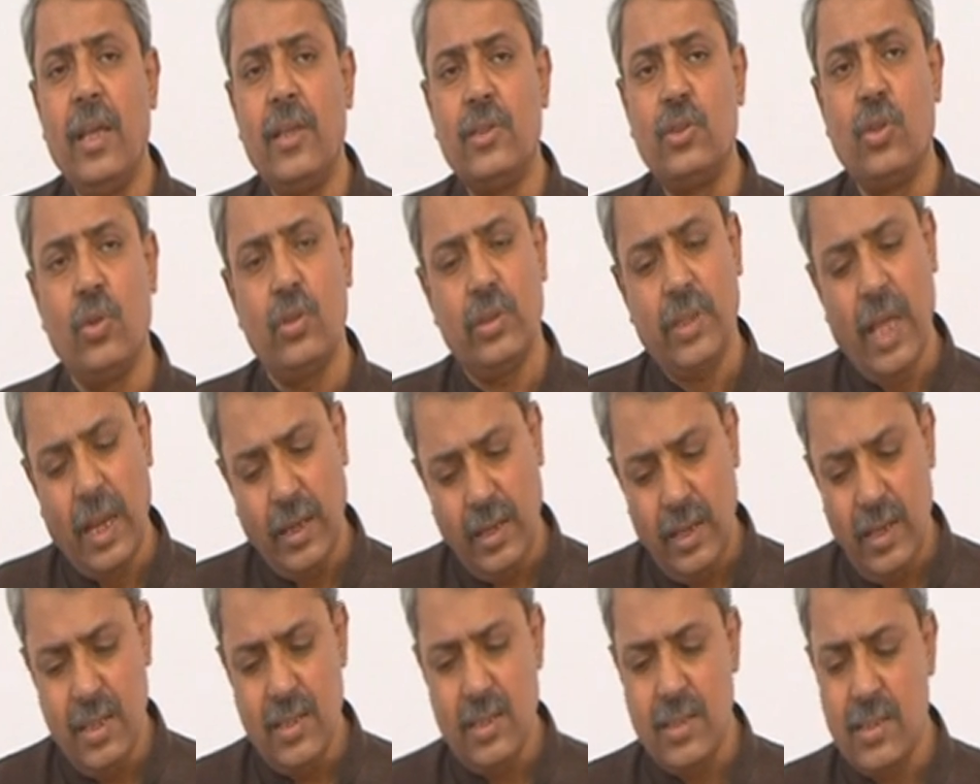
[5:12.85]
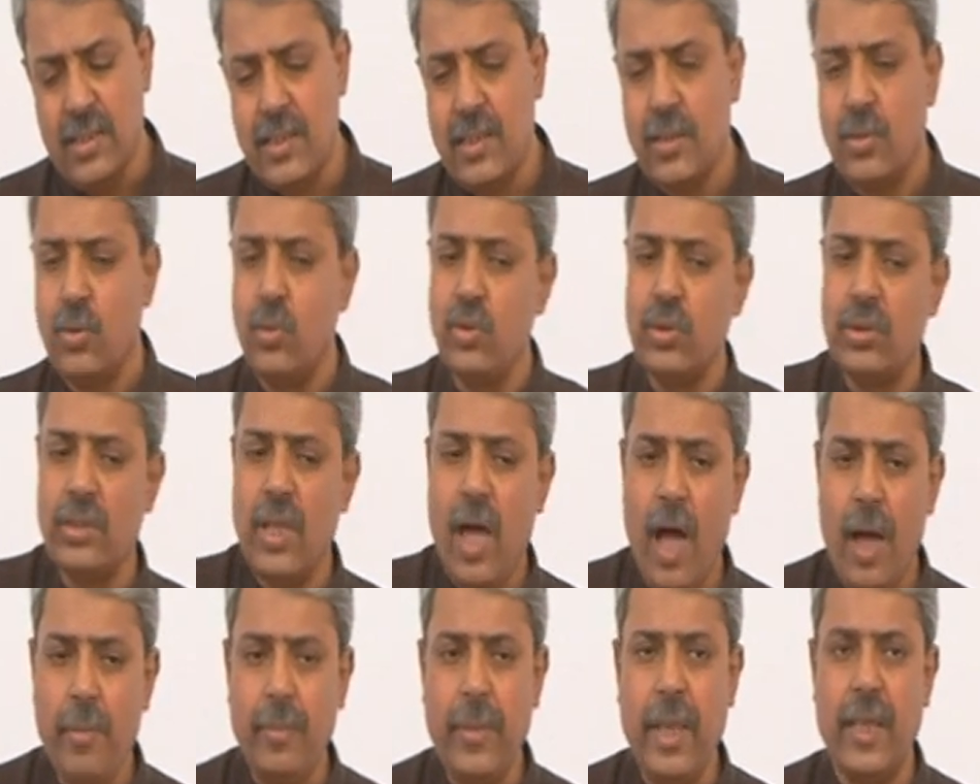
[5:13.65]
So that is to
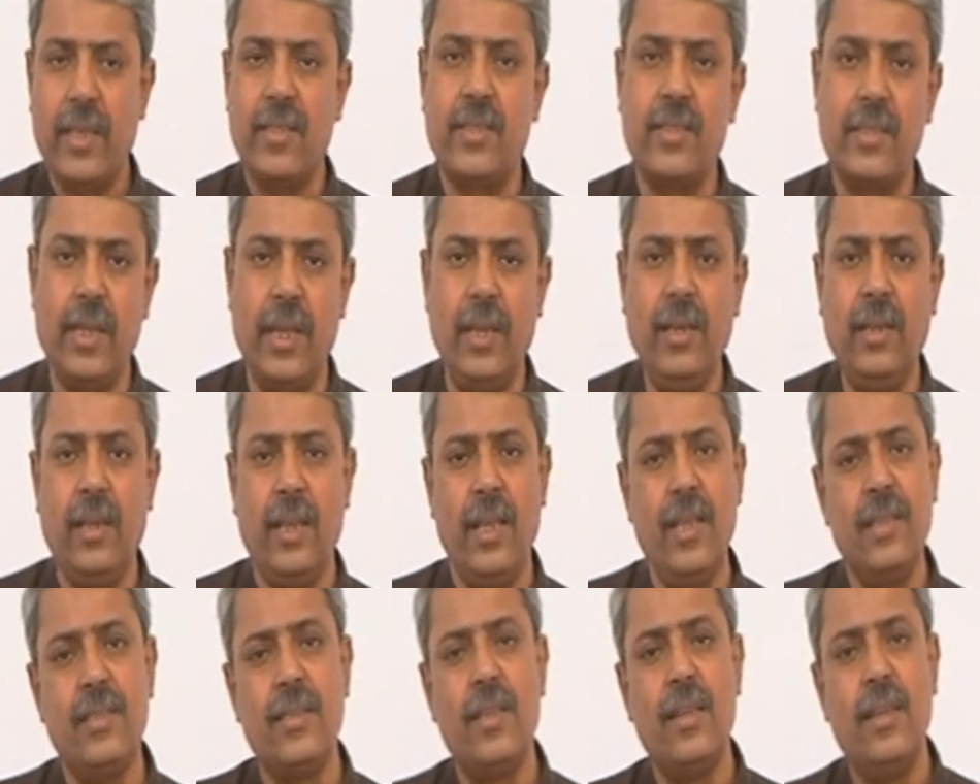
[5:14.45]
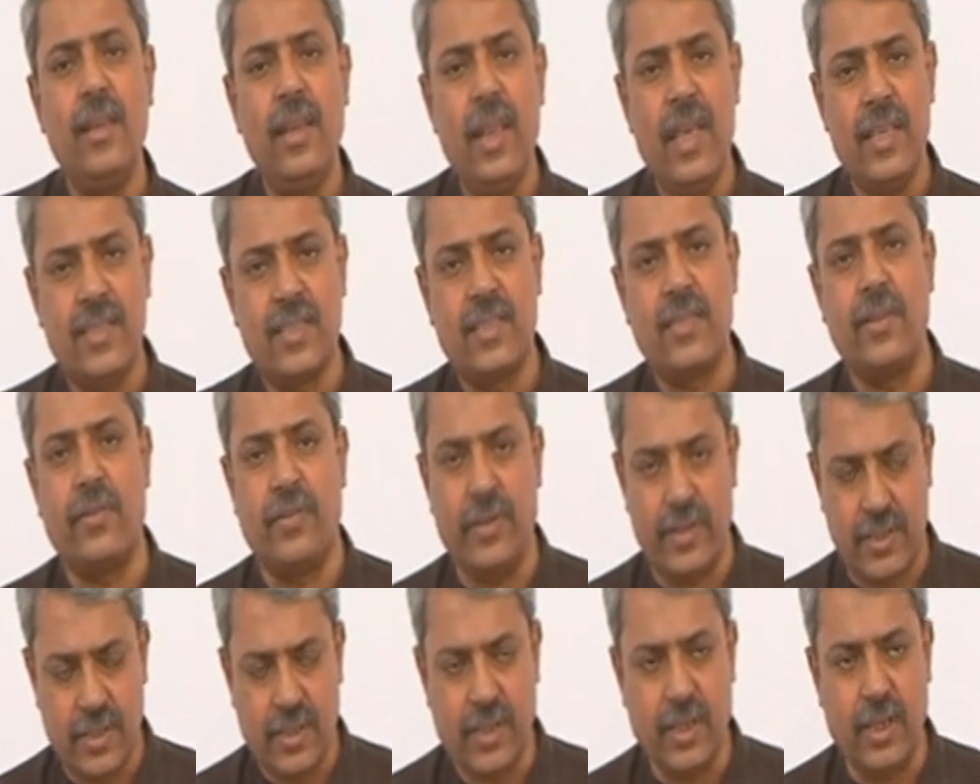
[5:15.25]
some extent is less
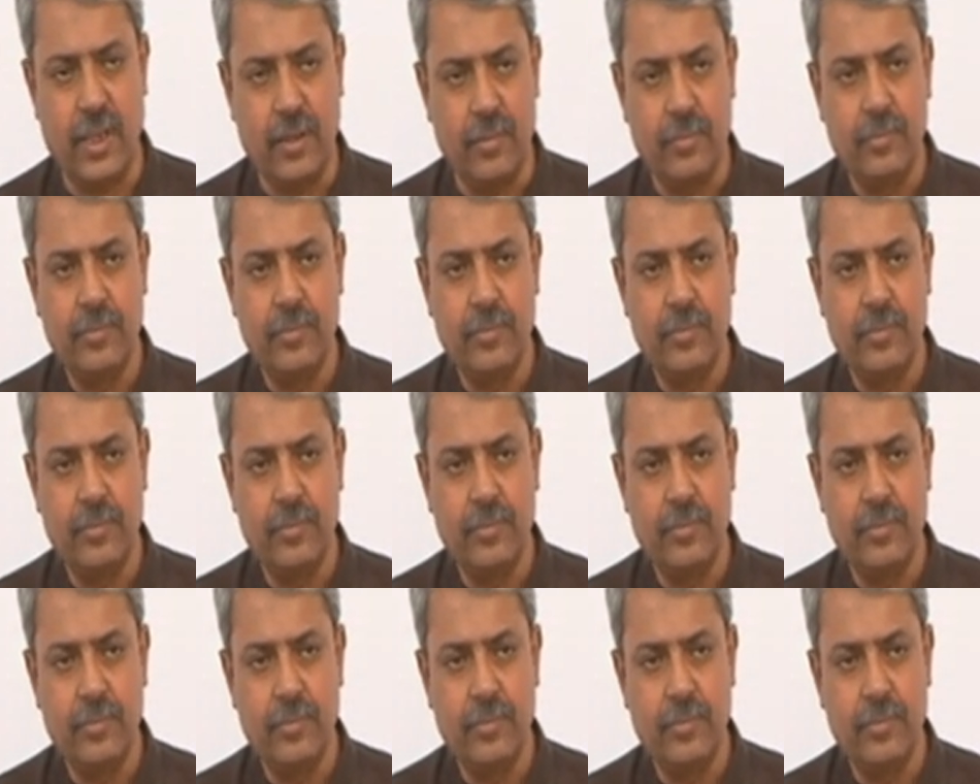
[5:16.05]
risky.